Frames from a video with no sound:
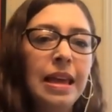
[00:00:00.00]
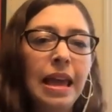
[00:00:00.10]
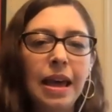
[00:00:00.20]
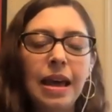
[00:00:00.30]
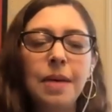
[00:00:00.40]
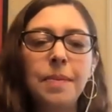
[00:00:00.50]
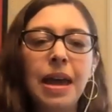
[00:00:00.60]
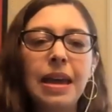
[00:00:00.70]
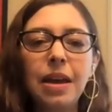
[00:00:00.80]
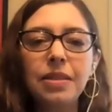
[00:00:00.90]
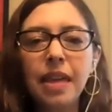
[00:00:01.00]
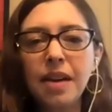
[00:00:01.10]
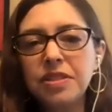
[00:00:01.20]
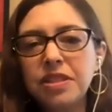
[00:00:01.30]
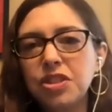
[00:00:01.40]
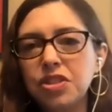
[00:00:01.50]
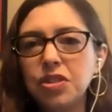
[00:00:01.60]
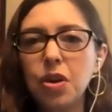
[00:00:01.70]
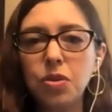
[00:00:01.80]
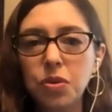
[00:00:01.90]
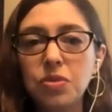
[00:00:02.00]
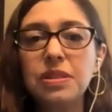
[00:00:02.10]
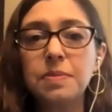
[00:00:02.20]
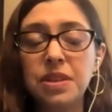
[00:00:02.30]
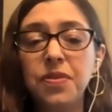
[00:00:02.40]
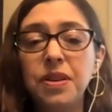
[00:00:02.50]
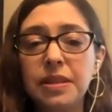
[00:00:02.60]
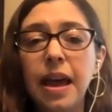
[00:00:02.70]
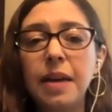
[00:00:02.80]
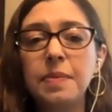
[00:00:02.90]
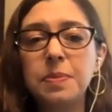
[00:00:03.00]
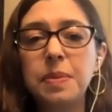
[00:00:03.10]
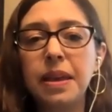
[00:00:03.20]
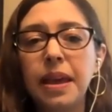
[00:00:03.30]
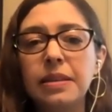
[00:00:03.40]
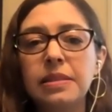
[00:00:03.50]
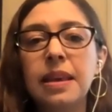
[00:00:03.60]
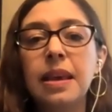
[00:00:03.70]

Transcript: And I'd love to just go through some different types, because